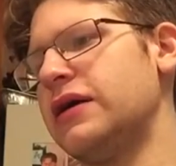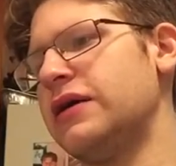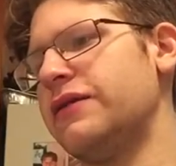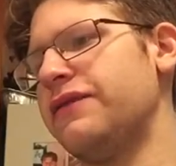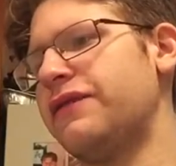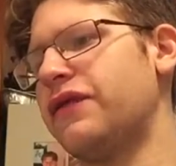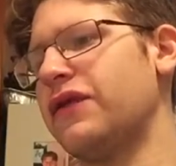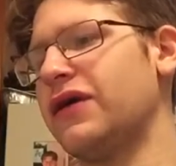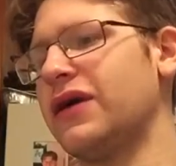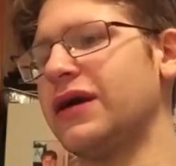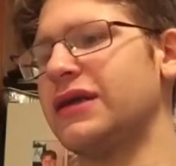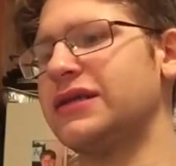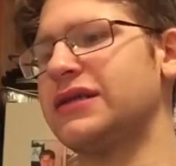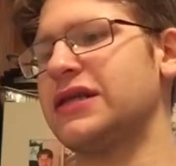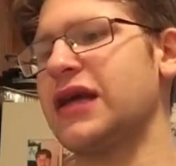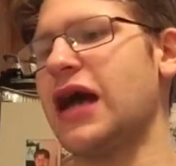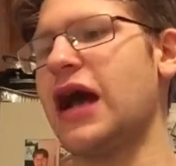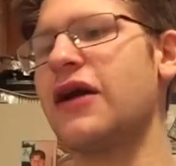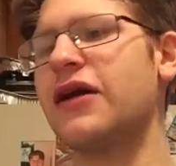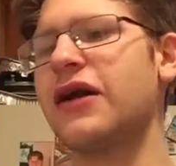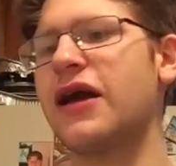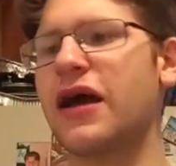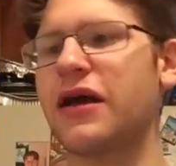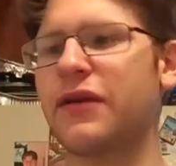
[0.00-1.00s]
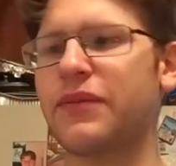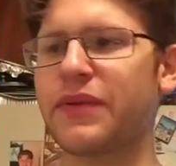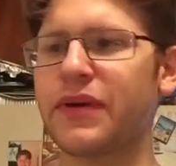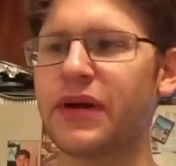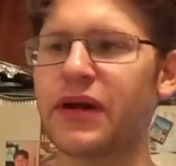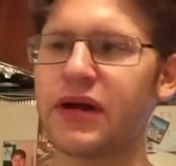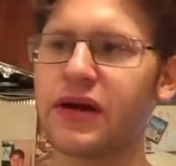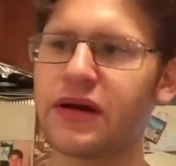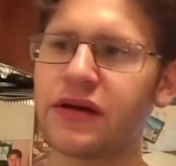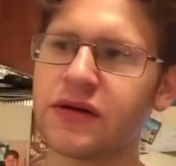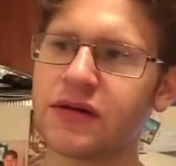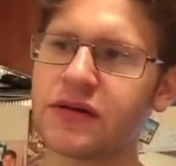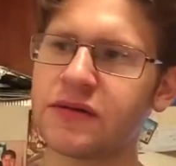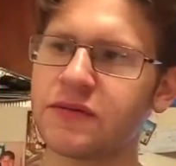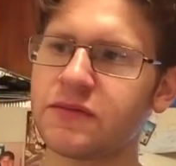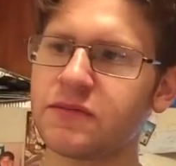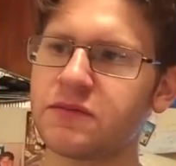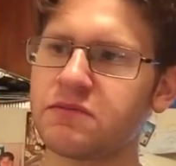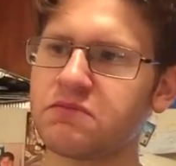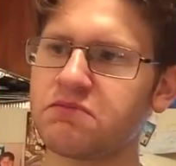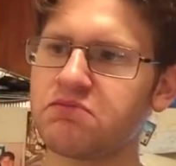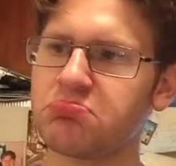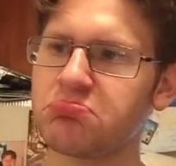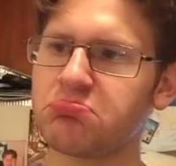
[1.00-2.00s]
For a Saranac beer,
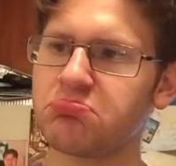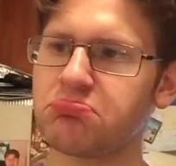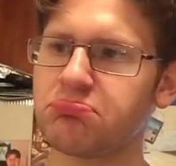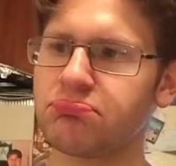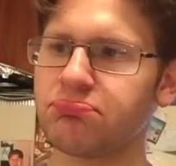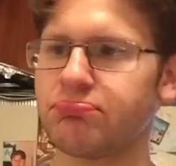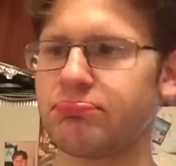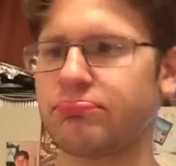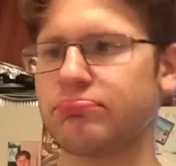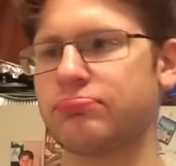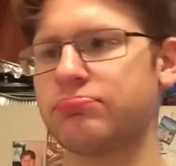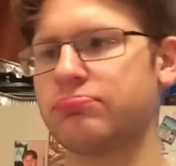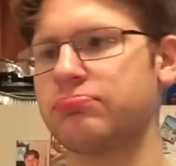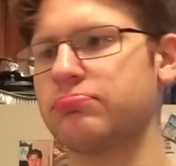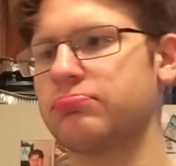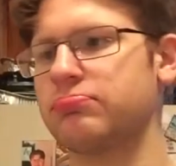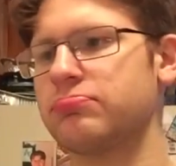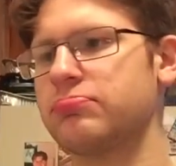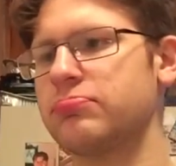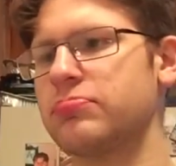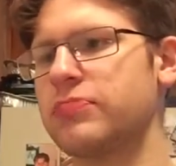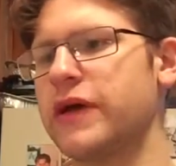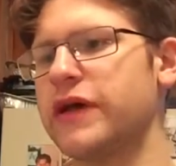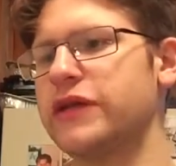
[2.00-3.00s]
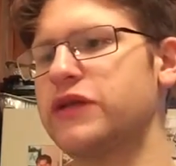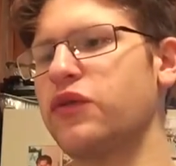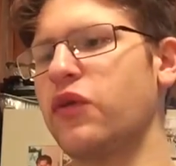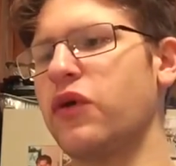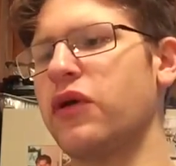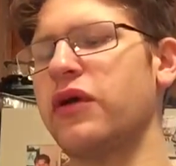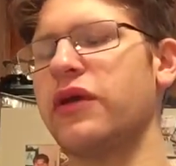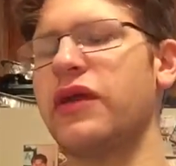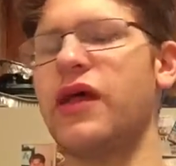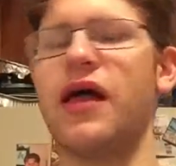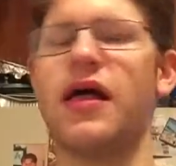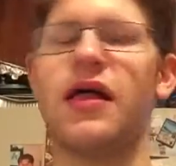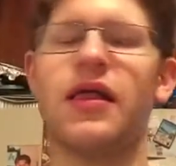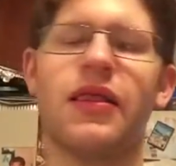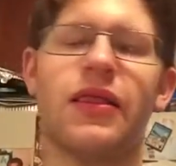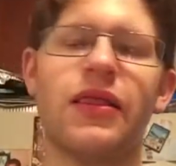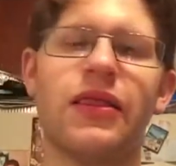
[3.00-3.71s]
it's one of the